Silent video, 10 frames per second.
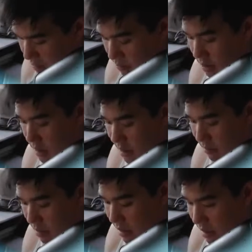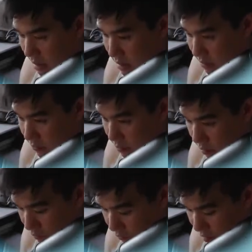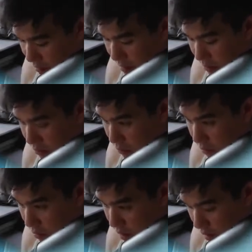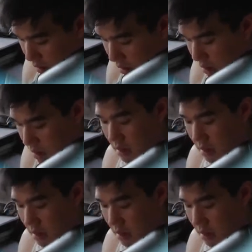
but just something like that. You see a row of kind of people walking